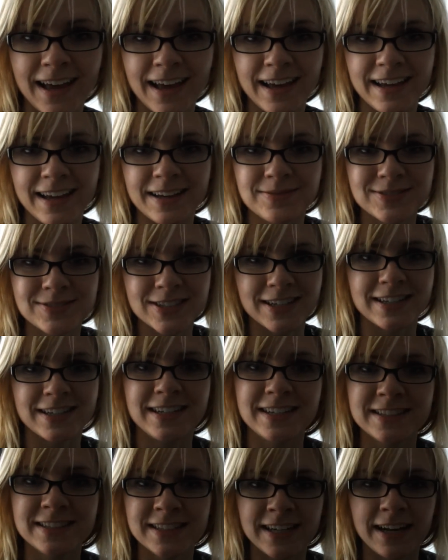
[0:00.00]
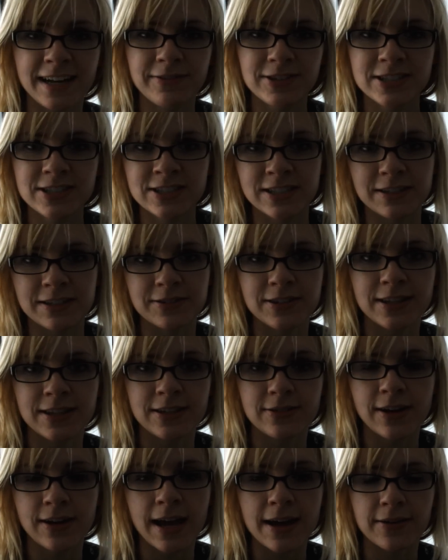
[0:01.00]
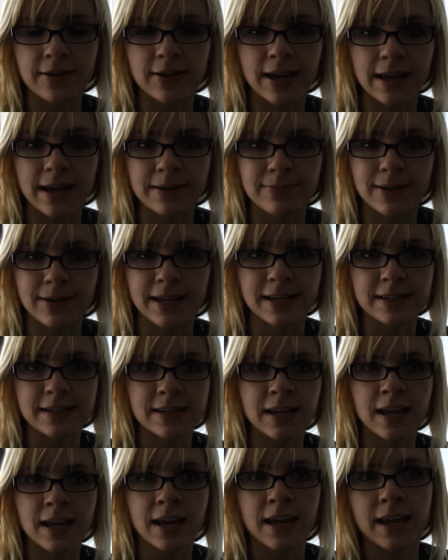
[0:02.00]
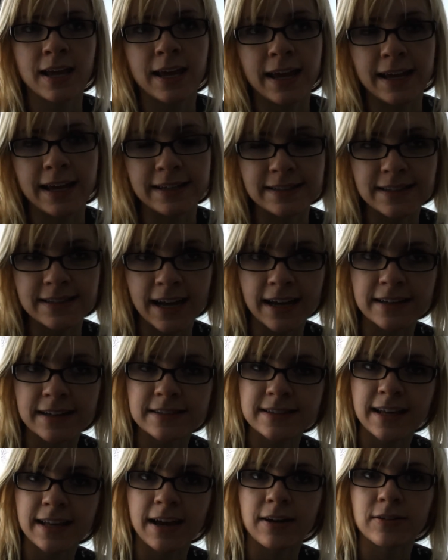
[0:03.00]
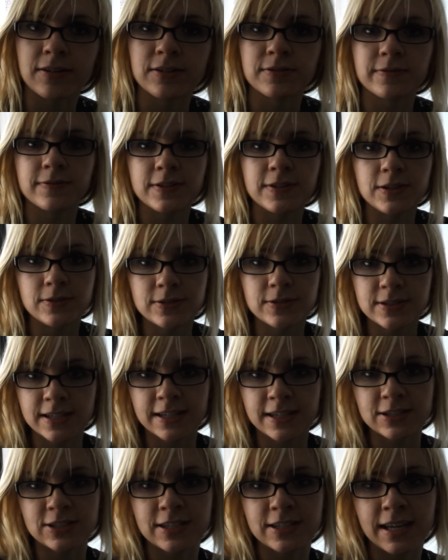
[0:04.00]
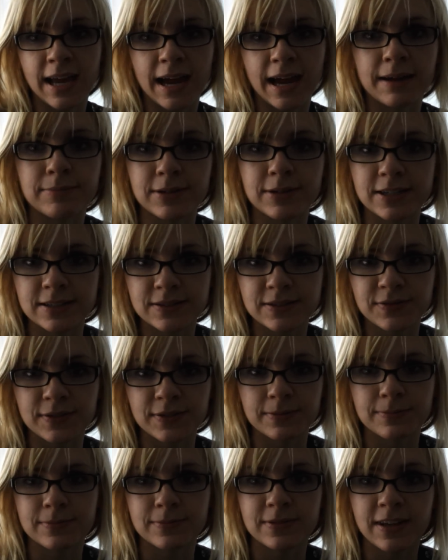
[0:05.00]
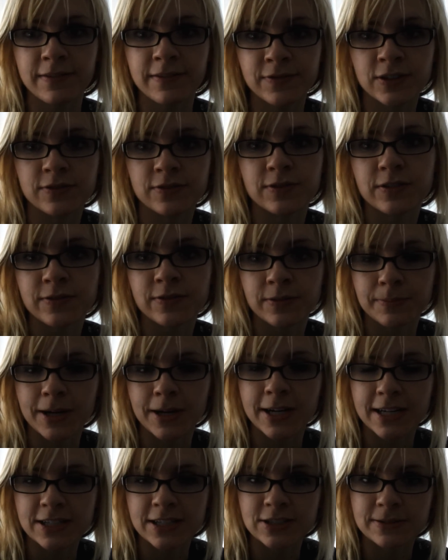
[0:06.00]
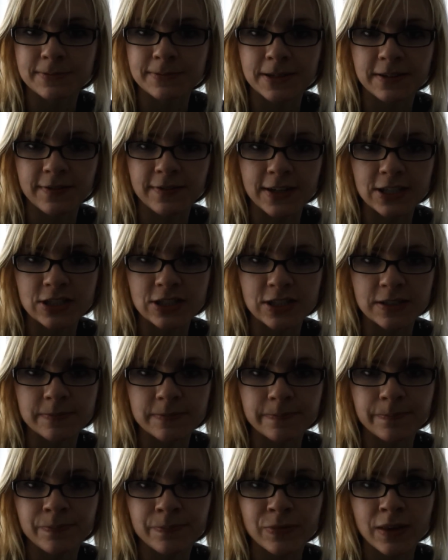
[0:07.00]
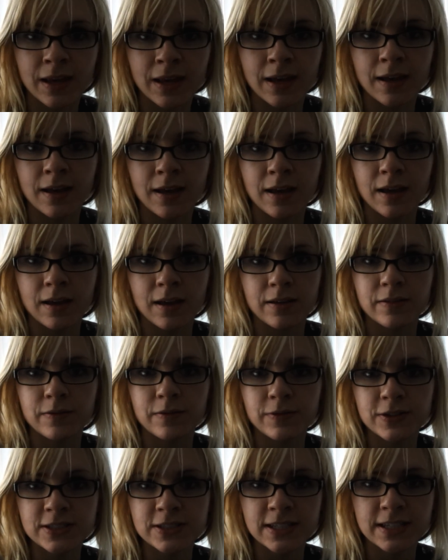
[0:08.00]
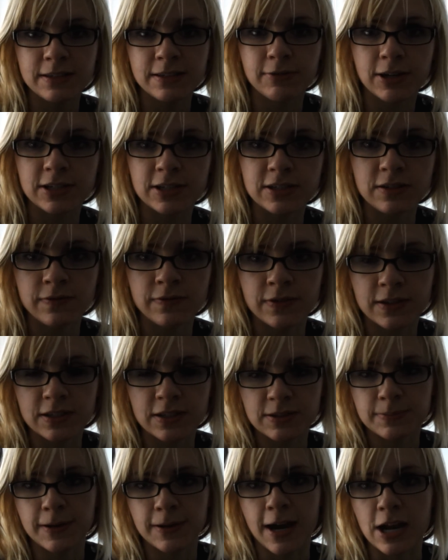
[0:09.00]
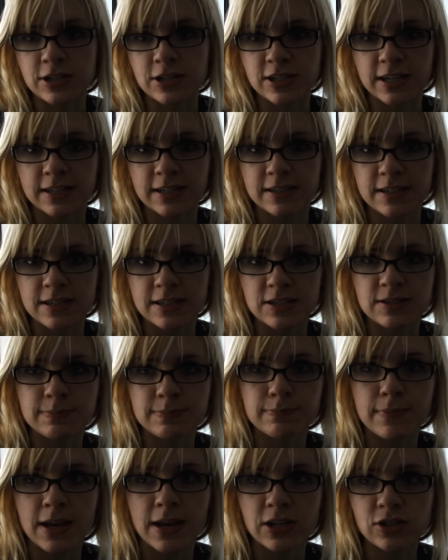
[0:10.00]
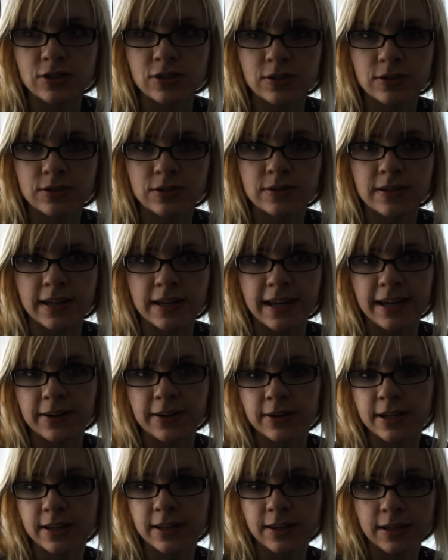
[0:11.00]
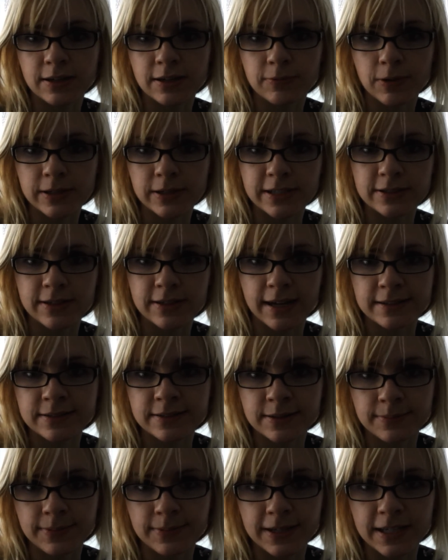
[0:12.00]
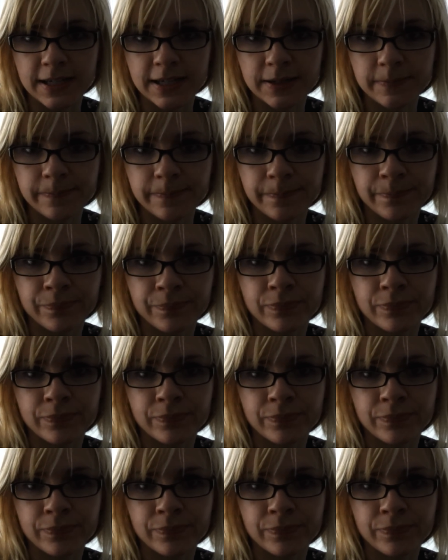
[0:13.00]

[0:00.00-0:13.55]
Hi, I'm Jenny, and today I want to share with you how I made a desk out of used kitchen cabinets from left over from our kitchen renovation. First thing you want to do for this project is measure the area that you want your desk to be in.